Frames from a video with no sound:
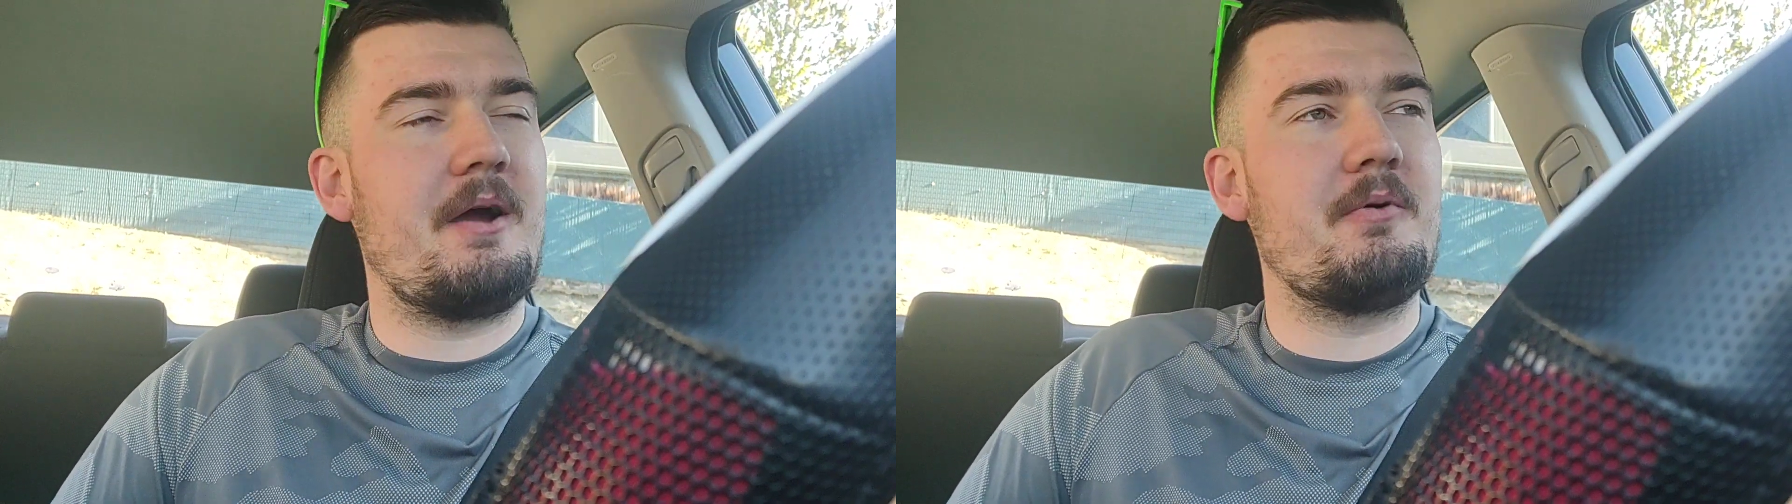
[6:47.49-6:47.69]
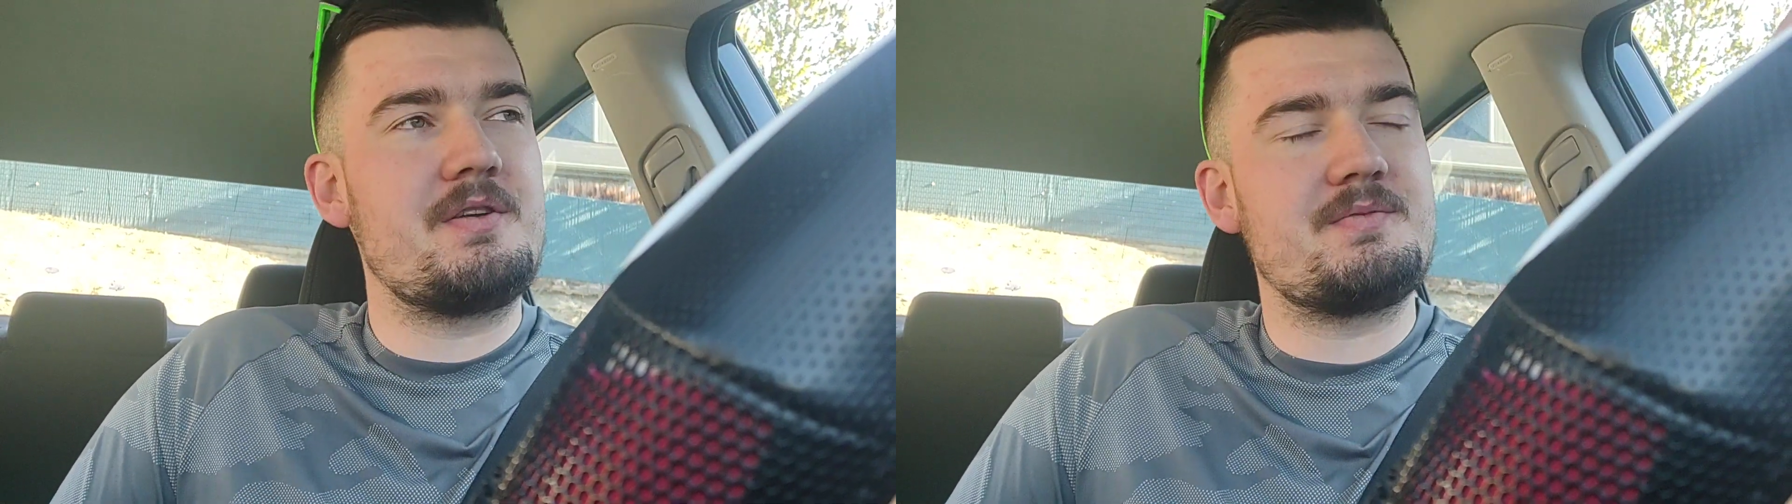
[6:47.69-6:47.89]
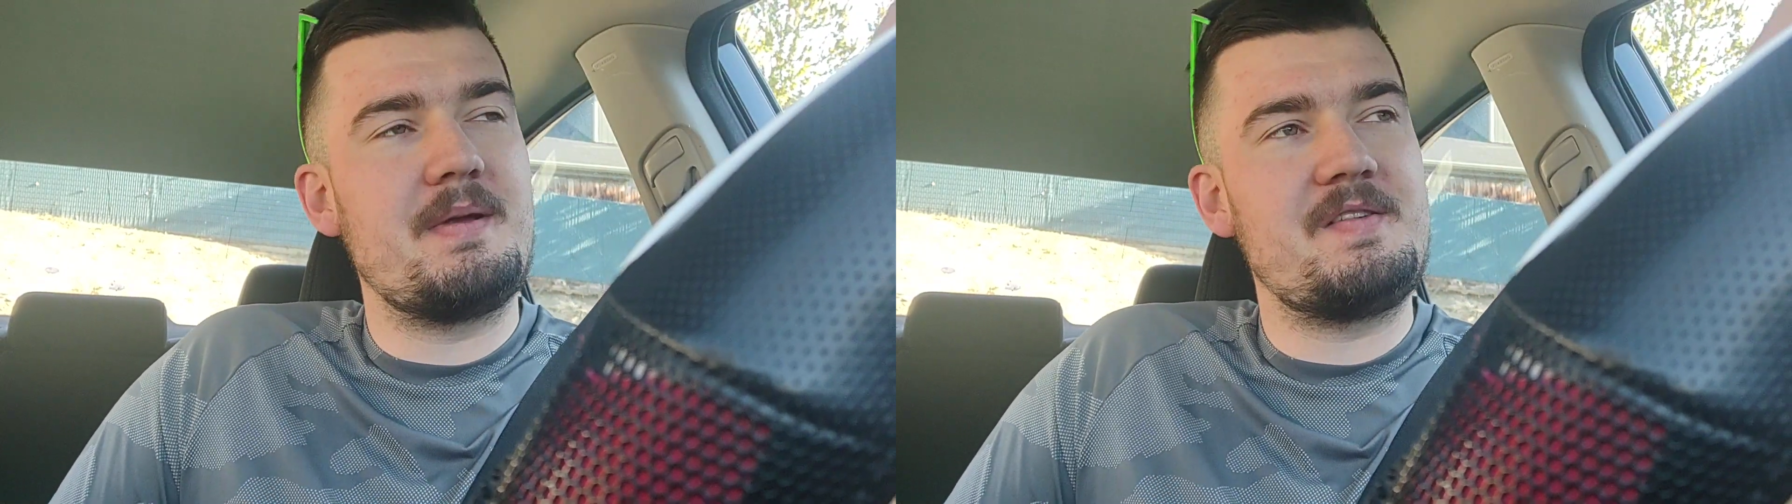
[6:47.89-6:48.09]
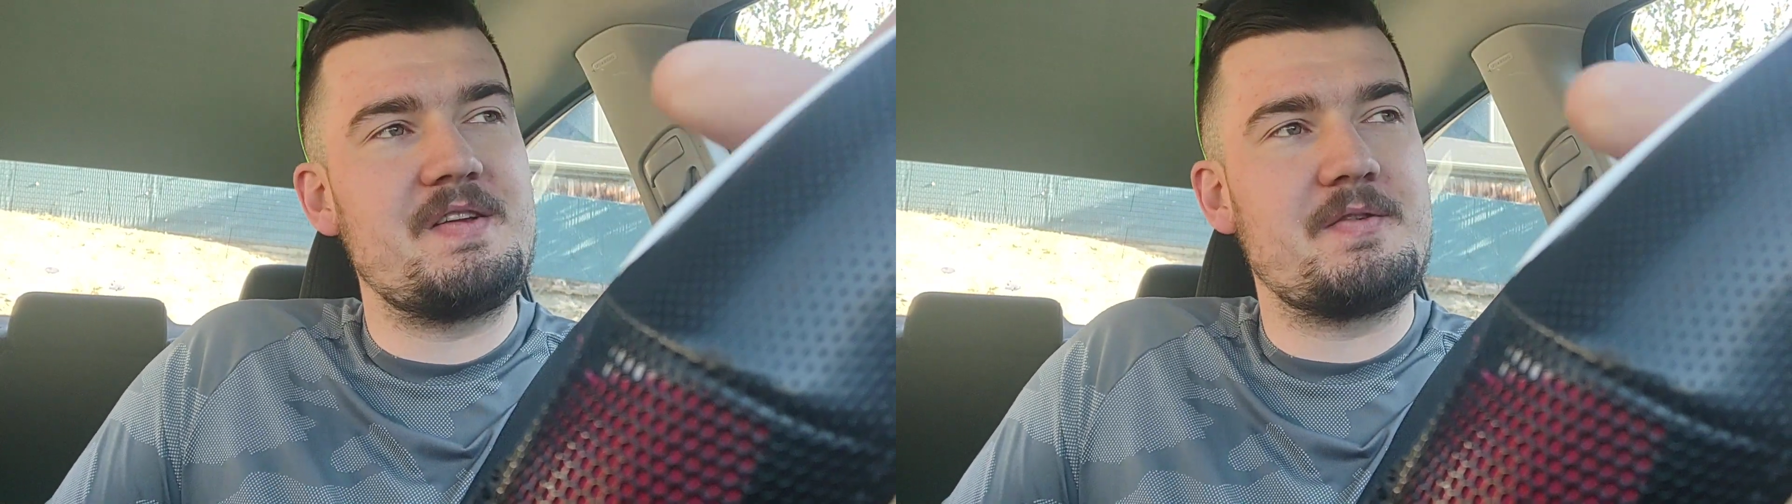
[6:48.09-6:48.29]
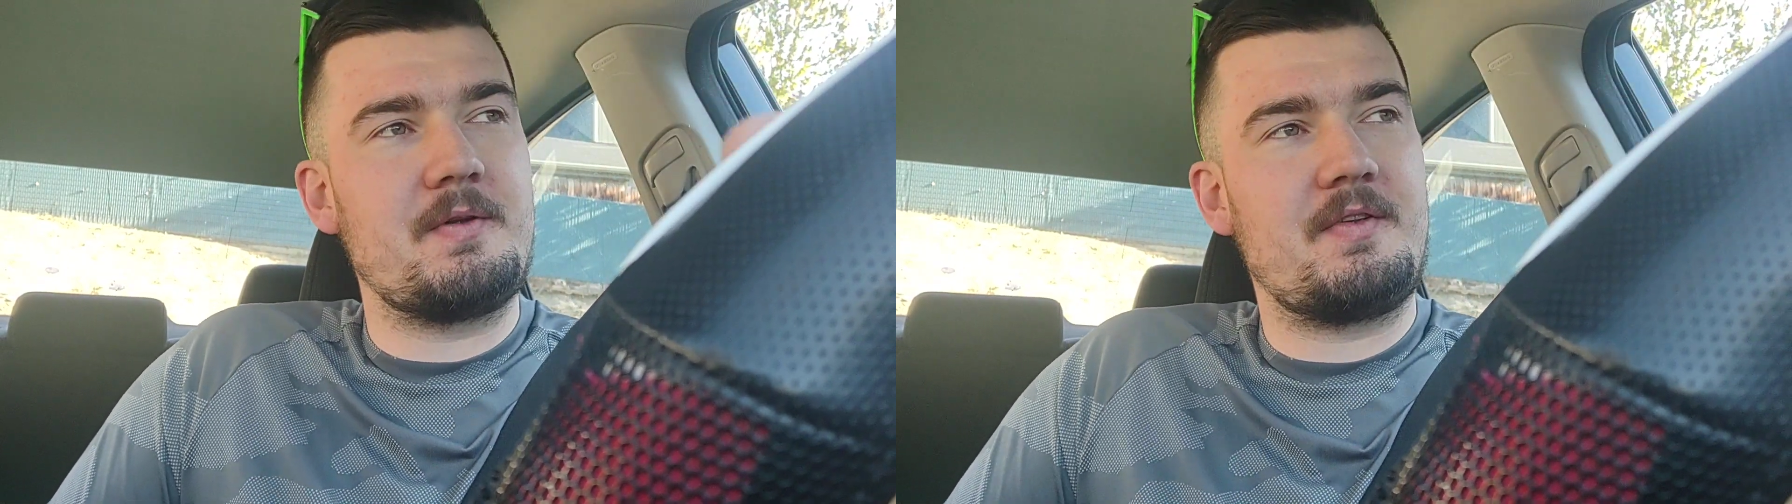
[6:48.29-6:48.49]

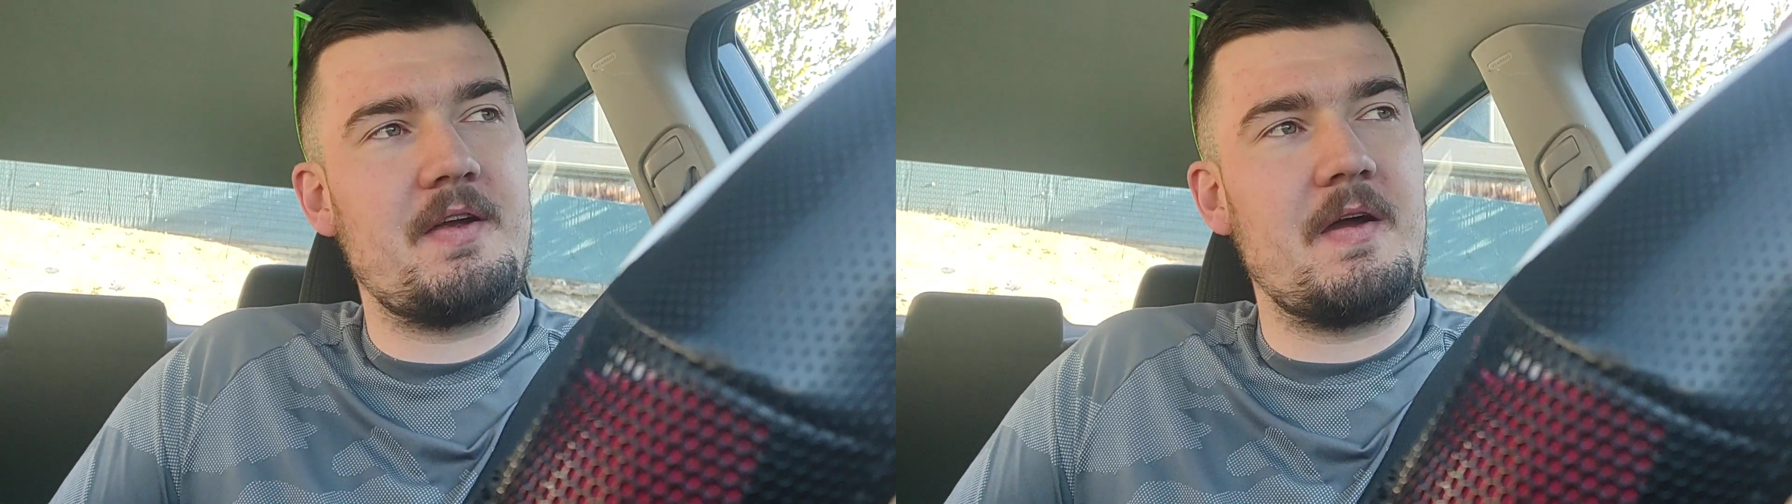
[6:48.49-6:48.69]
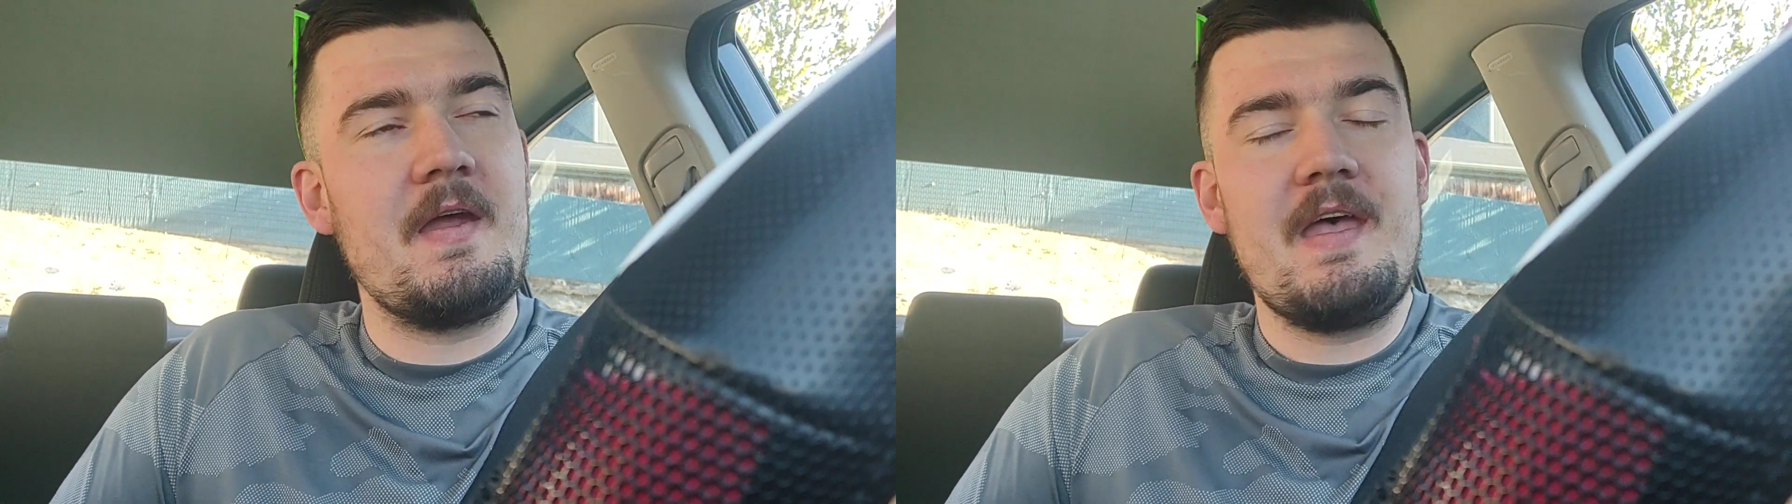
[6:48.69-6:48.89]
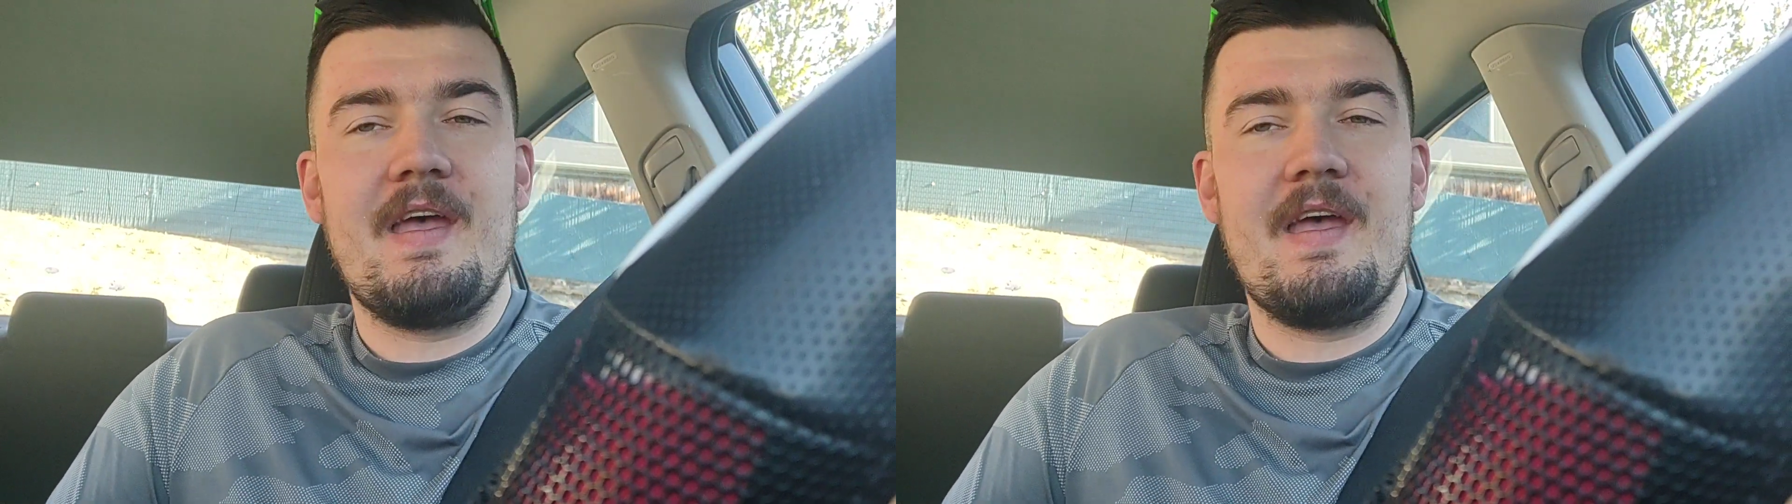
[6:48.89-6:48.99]
Meeseeks was here.